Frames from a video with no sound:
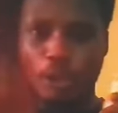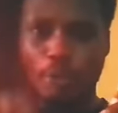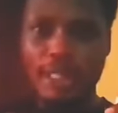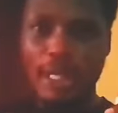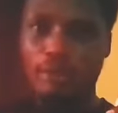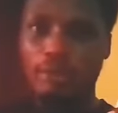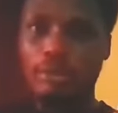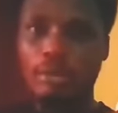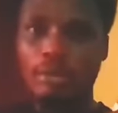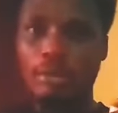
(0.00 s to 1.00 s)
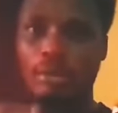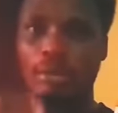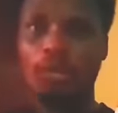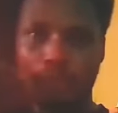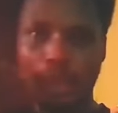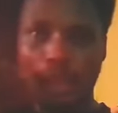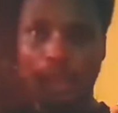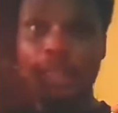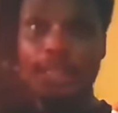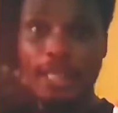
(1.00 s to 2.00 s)
drops down,
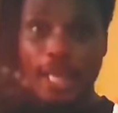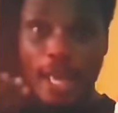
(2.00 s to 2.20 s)
the